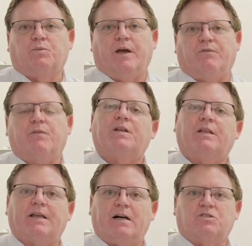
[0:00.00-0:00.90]
We have
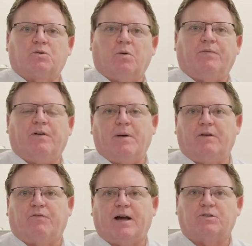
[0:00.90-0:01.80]
15,000 square feet of
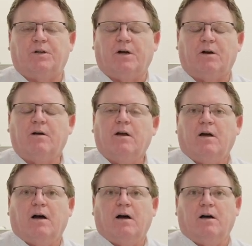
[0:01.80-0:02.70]
manufacturing here.
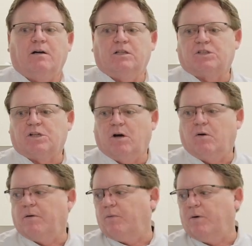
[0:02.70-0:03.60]

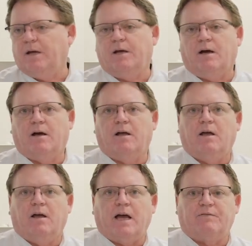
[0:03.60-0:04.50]
So we
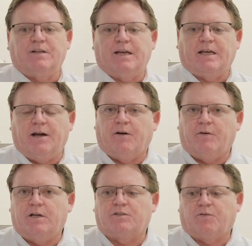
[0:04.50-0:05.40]
have dedicated
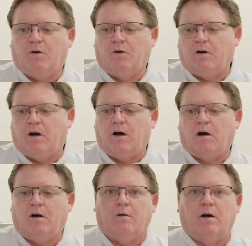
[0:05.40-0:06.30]
areas for
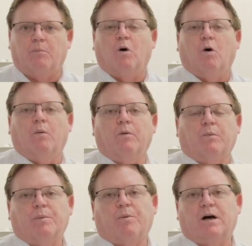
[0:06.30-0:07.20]
our bowl
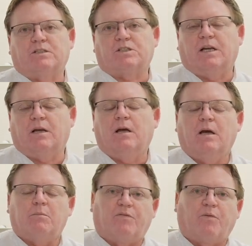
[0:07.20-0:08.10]
reprocessing
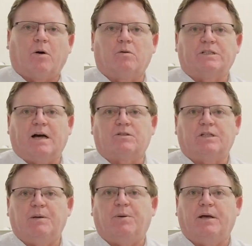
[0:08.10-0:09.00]
before it goes out to
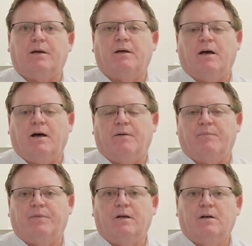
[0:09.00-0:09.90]
EP
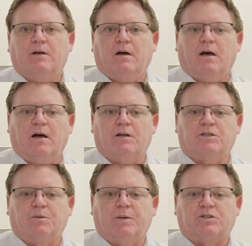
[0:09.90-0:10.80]

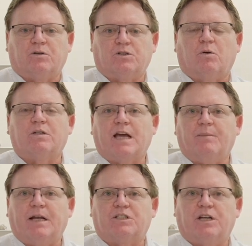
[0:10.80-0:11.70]
to make sure there's no
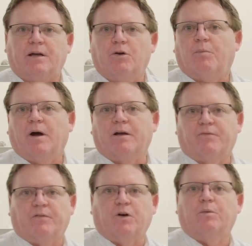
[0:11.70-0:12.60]
contamination in
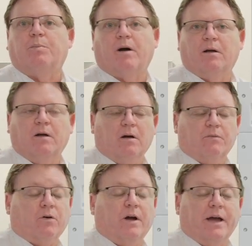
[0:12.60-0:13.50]
it,
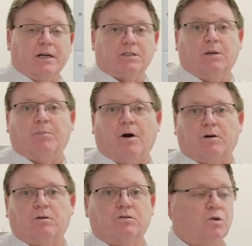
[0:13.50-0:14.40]
for excellent
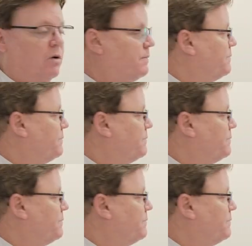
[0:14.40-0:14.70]
particle control.